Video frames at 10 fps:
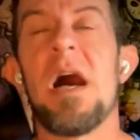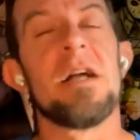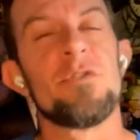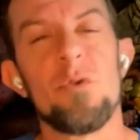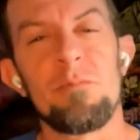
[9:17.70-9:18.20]

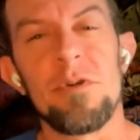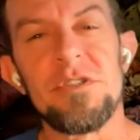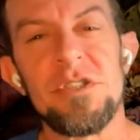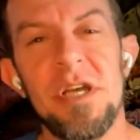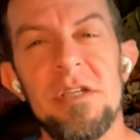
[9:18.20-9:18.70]
I do
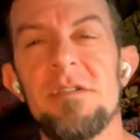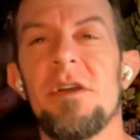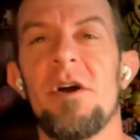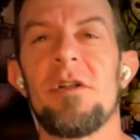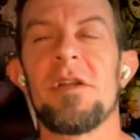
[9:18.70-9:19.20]
appreciate
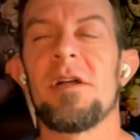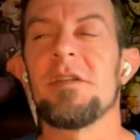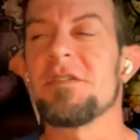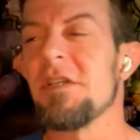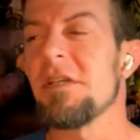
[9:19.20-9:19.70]
y'all uh,
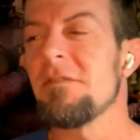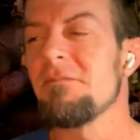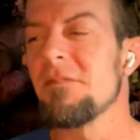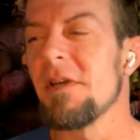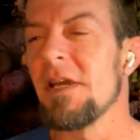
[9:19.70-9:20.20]
listening
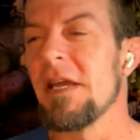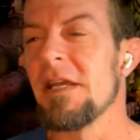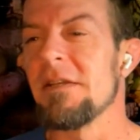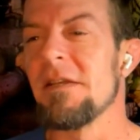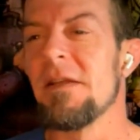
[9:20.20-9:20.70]

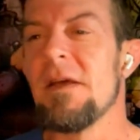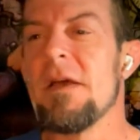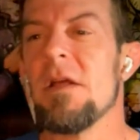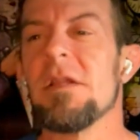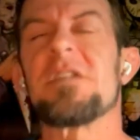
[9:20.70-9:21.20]
and
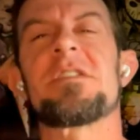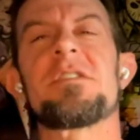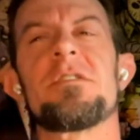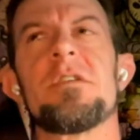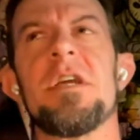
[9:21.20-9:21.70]

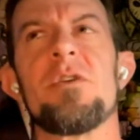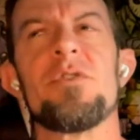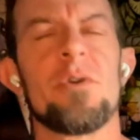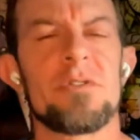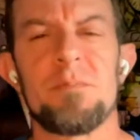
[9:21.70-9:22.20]
let's hear
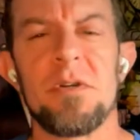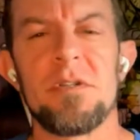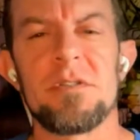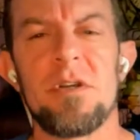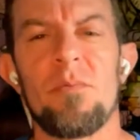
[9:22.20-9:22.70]
your
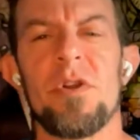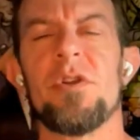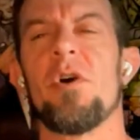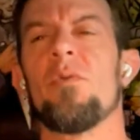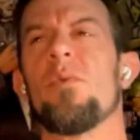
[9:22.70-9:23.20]
experience. I want
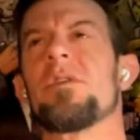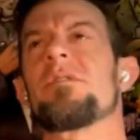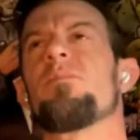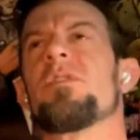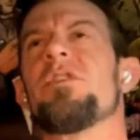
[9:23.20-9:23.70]
to know what
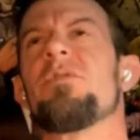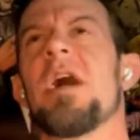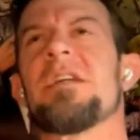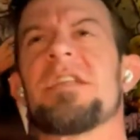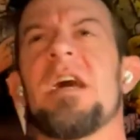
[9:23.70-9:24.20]
what you
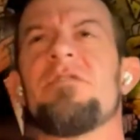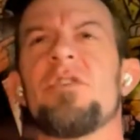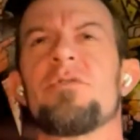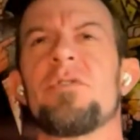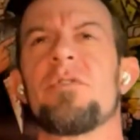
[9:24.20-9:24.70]
guys have in
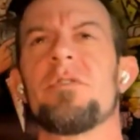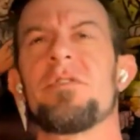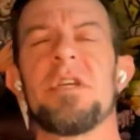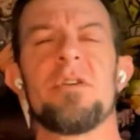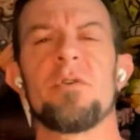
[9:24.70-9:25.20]
your
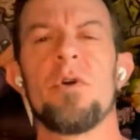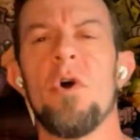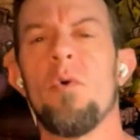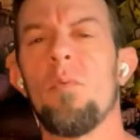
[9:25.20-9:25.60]
theater?